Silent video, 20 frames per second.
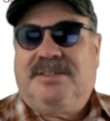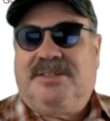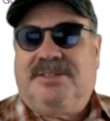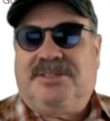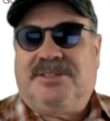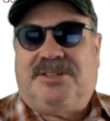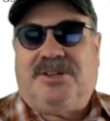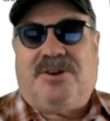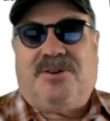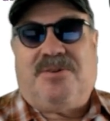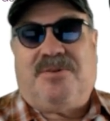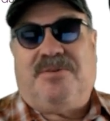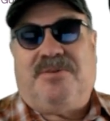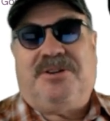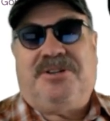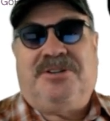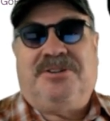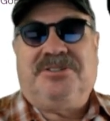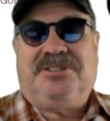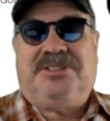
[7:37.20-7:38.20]
So
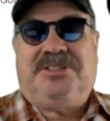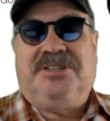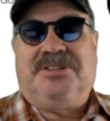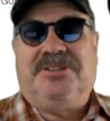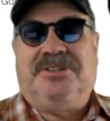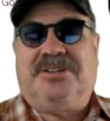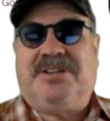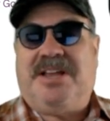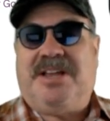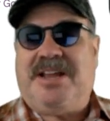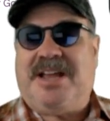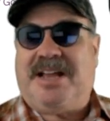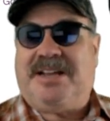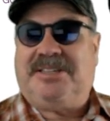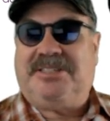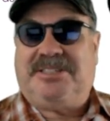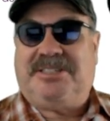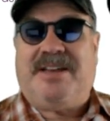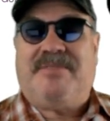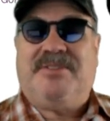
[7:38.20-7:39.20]
you're still looking at
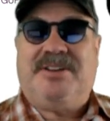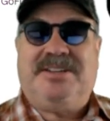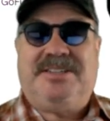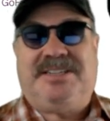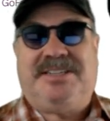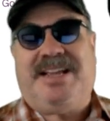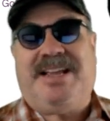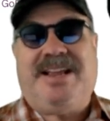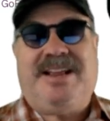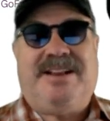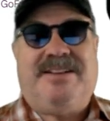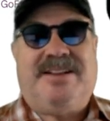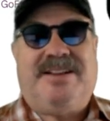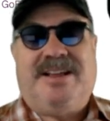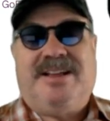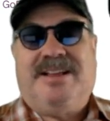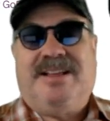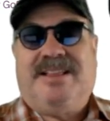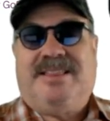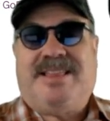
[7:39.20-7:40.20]

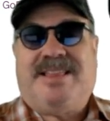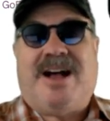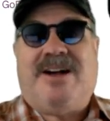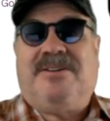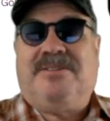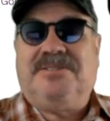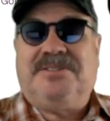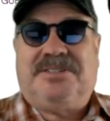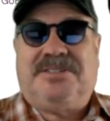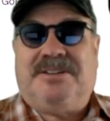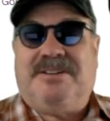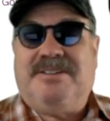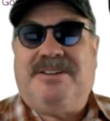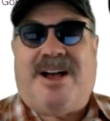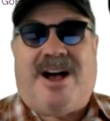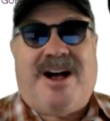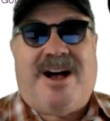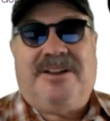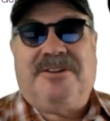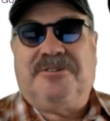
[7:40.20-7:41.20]

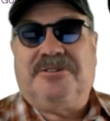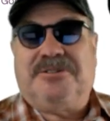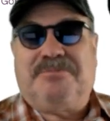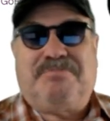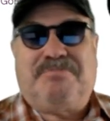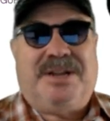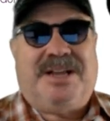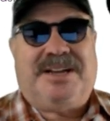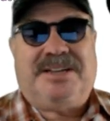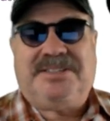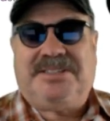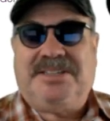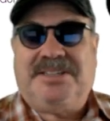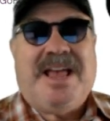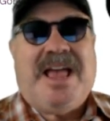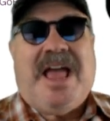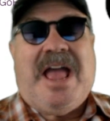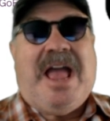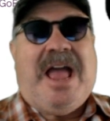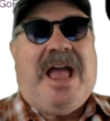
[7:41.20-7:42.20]
$17,000 plus,
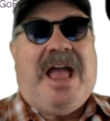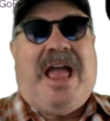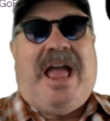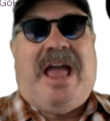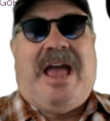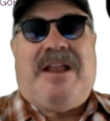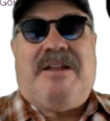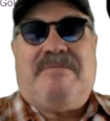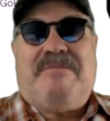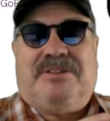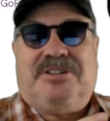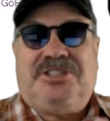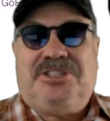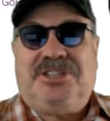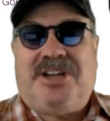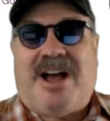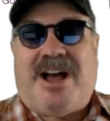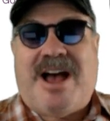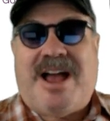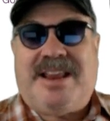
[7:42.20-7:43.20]
and
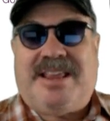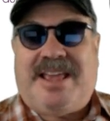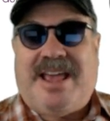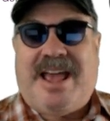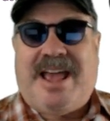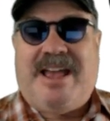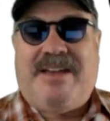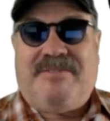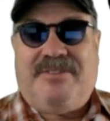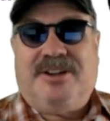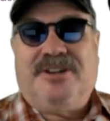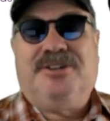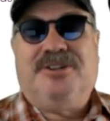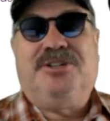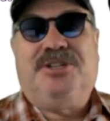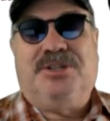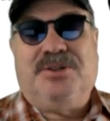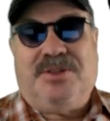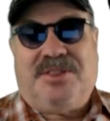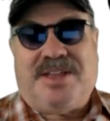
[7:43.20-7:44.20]
Rashad gave
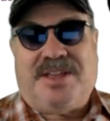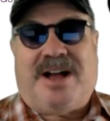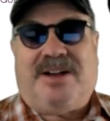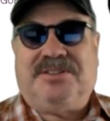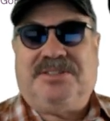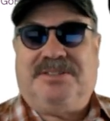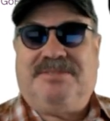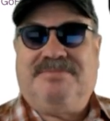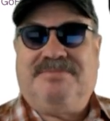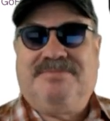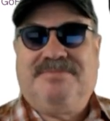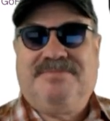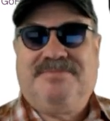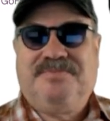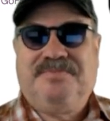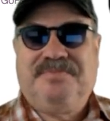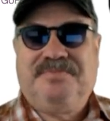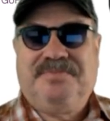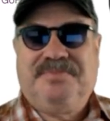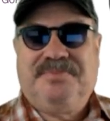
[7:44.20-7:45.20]
2000
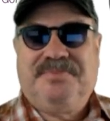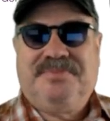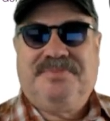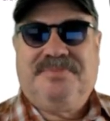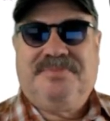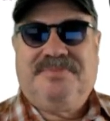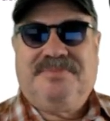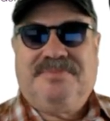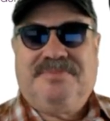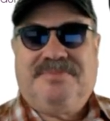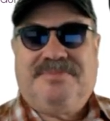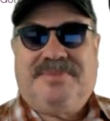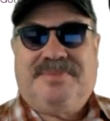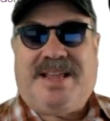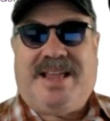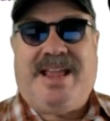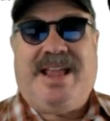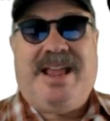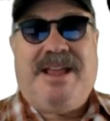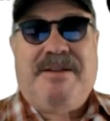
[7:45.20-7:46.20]

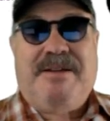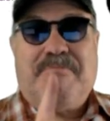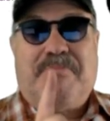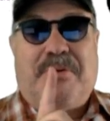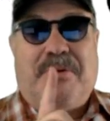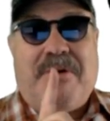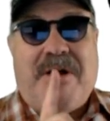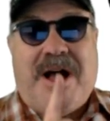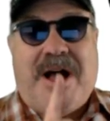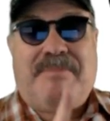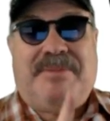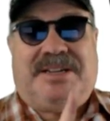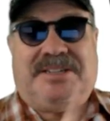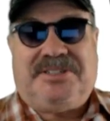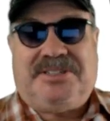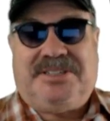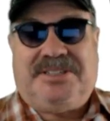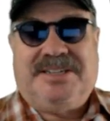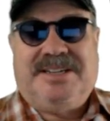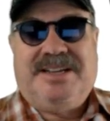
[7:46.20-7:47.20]
He
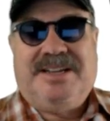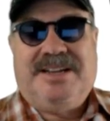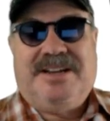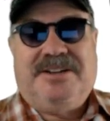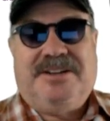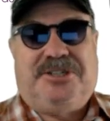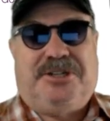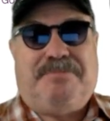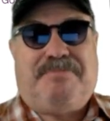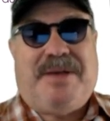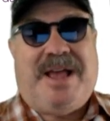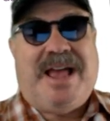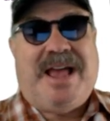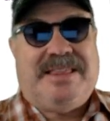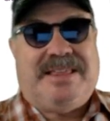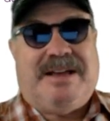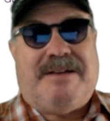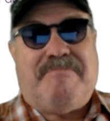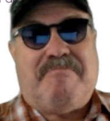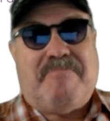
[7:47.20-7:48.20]
promised to pay
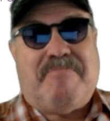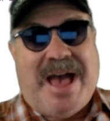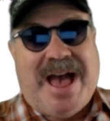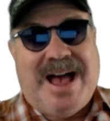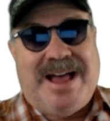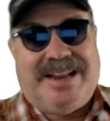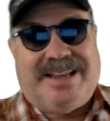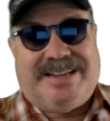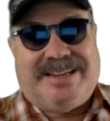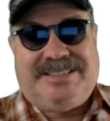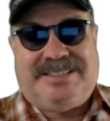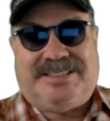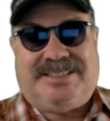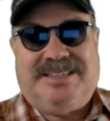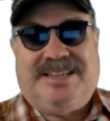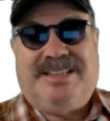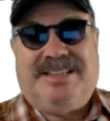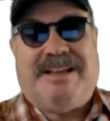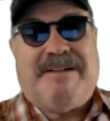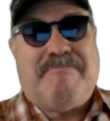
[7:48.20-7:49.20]
the balance.
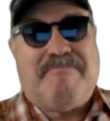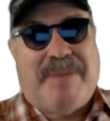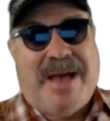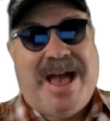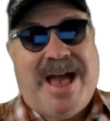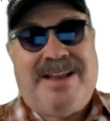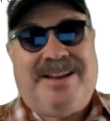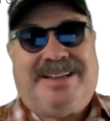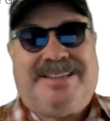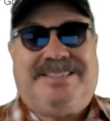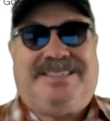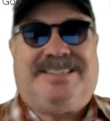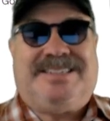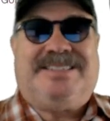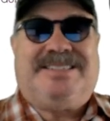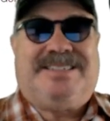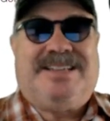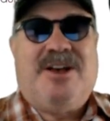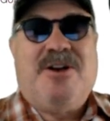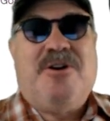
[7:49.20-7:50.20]
The balance
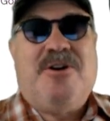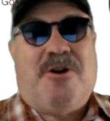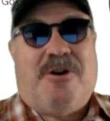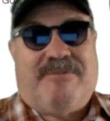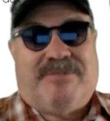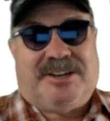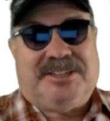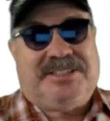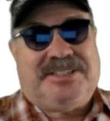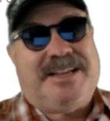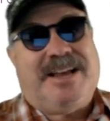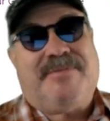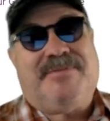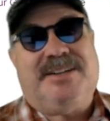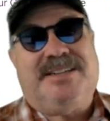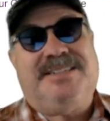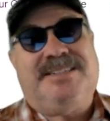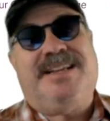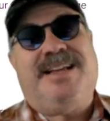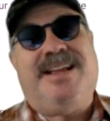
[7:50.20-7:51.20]
is over
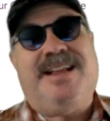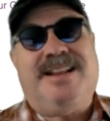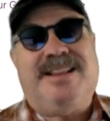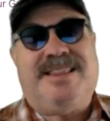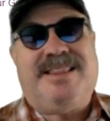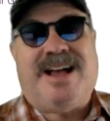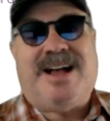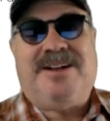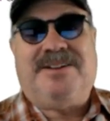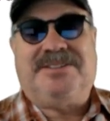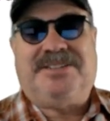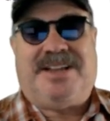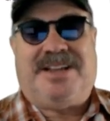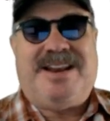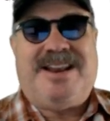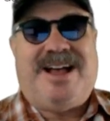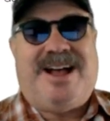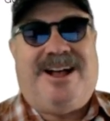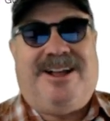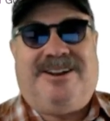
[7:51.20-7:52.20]

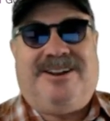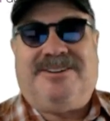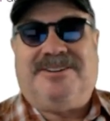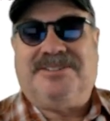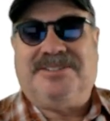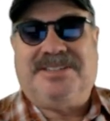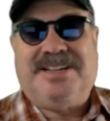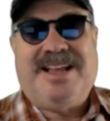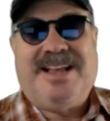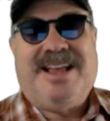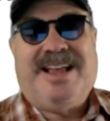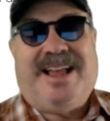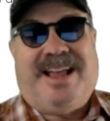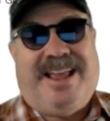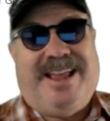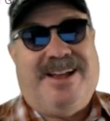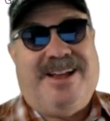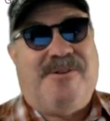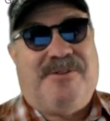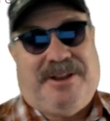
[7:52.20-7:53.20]
$17,000.
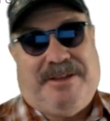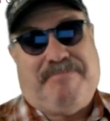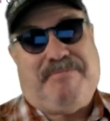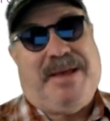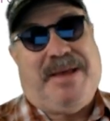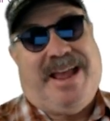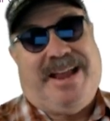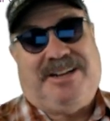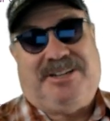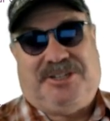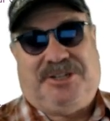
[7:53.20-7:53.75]
He only paid